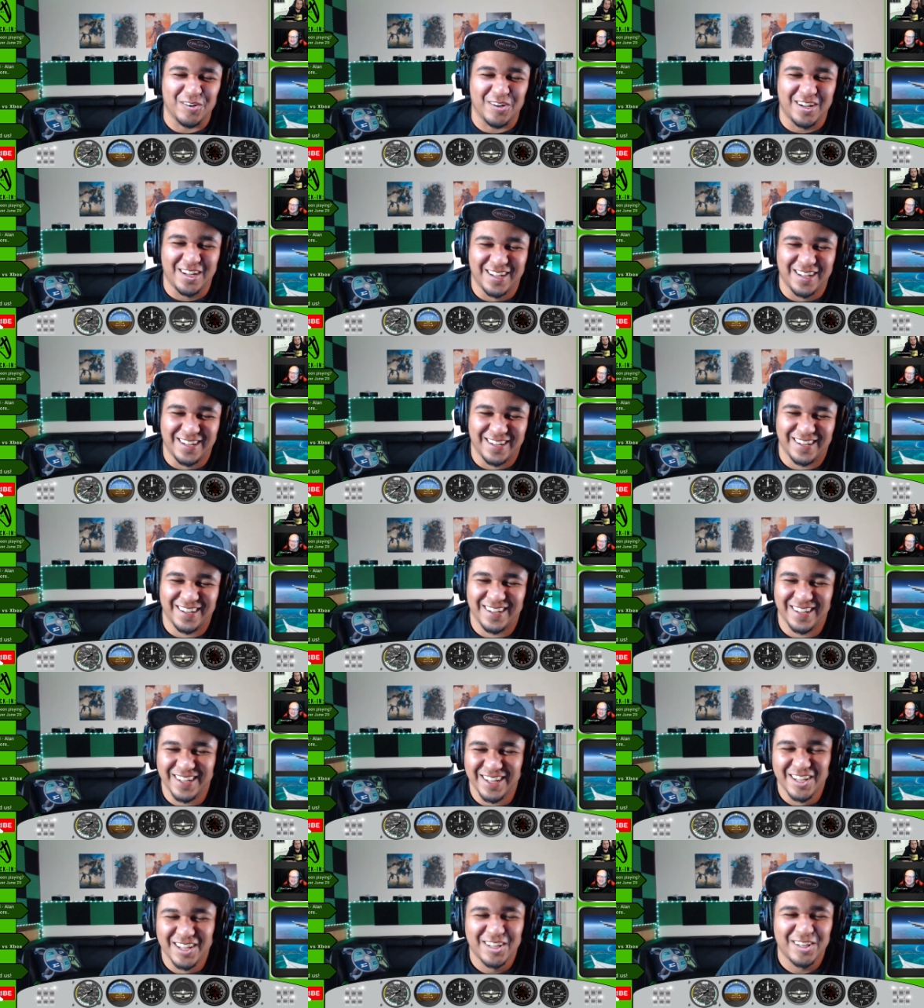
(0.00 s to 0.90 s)
and you're
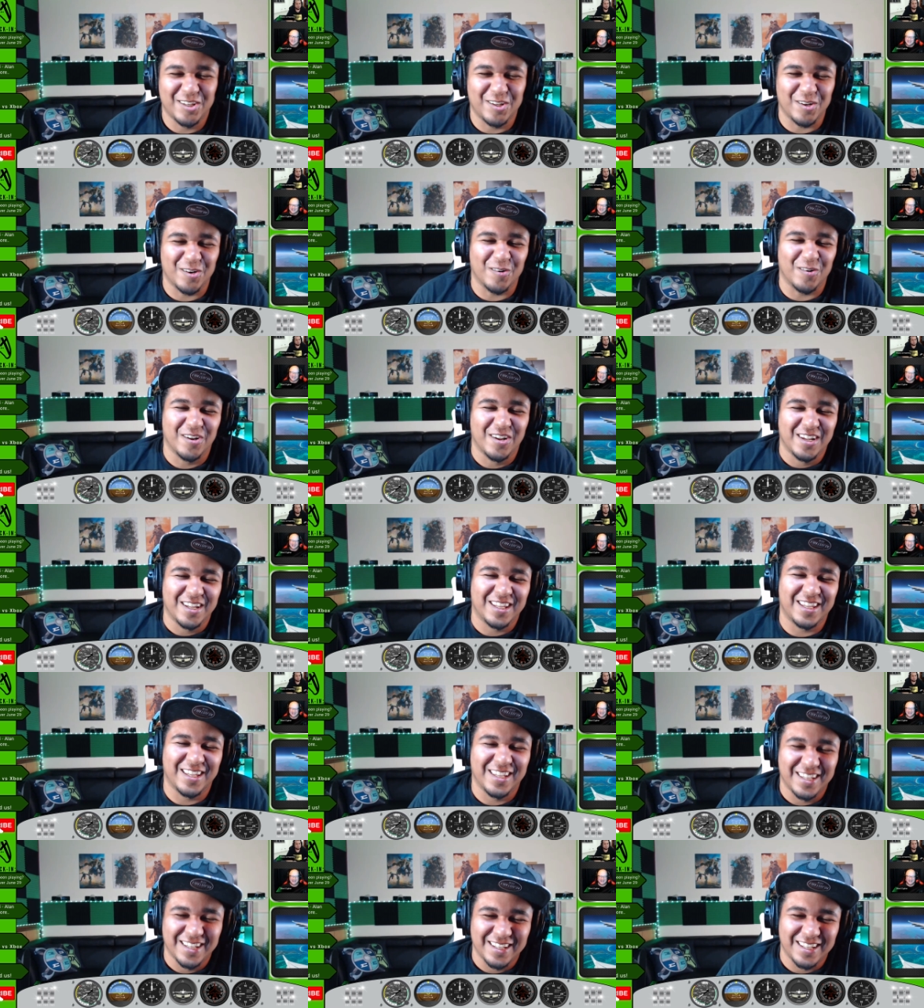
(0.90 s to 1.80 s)
kind of like,
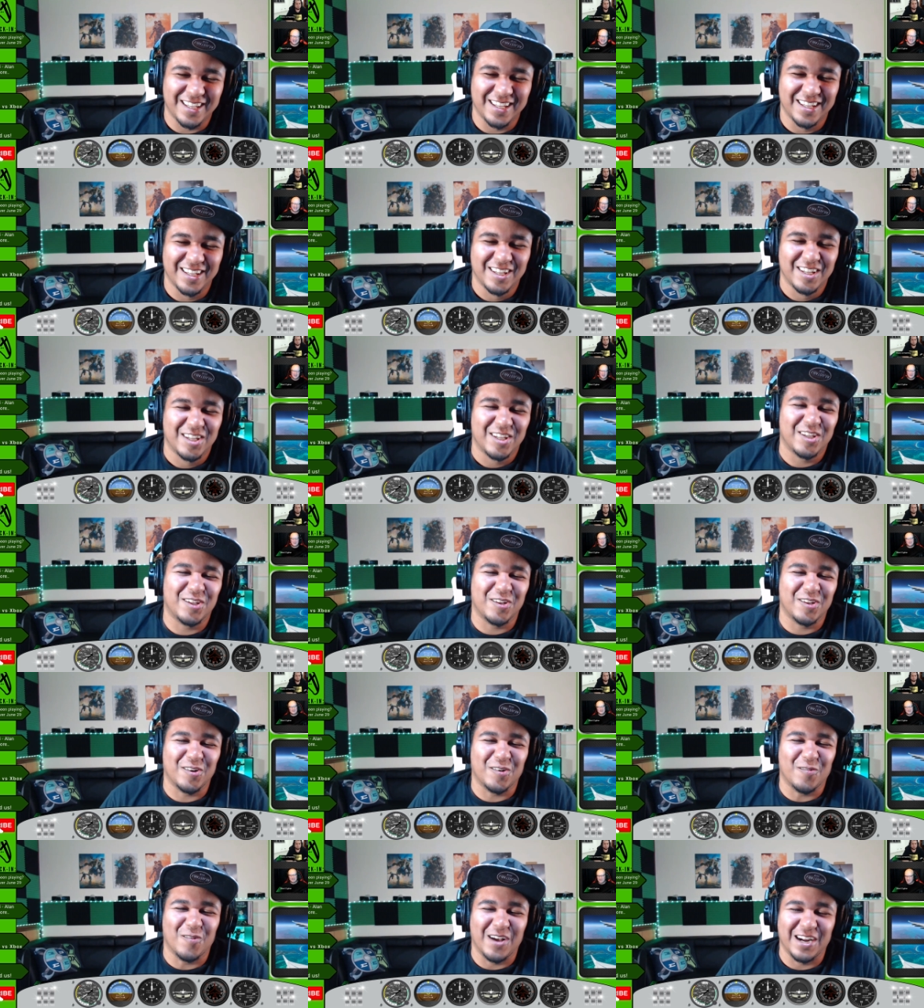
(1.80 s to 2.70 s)
you know,
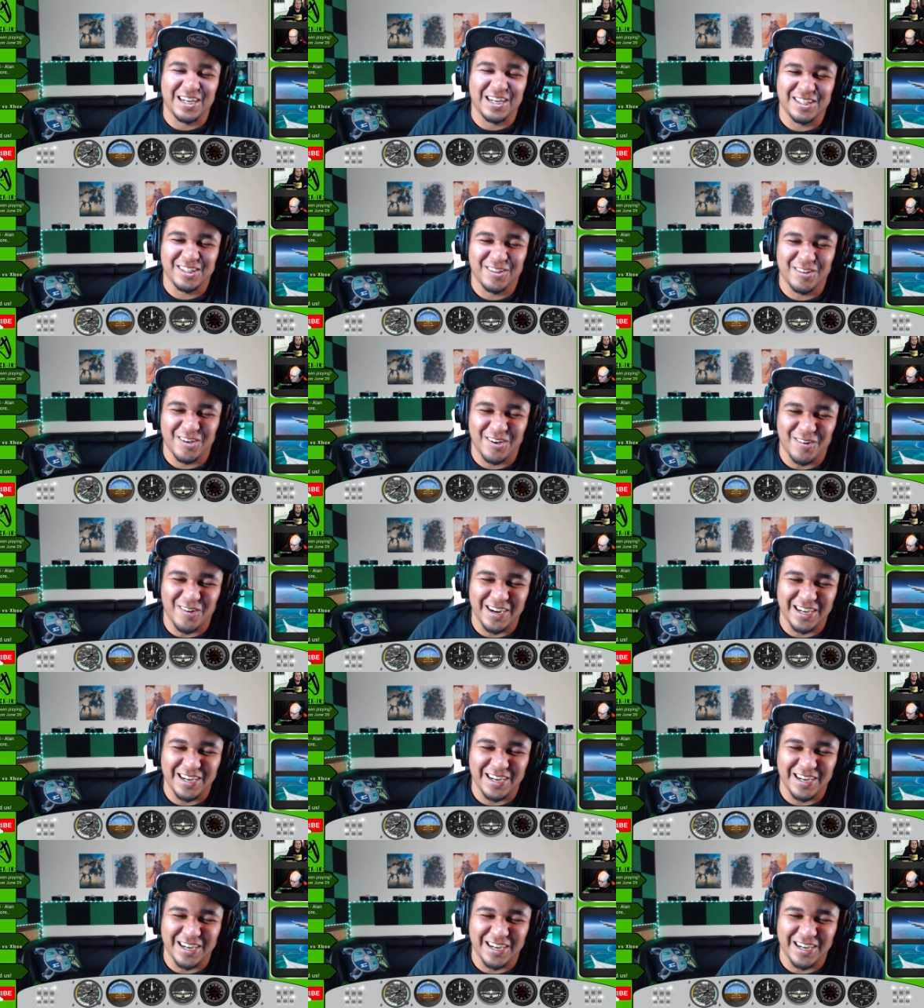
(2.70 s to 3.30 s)
you don't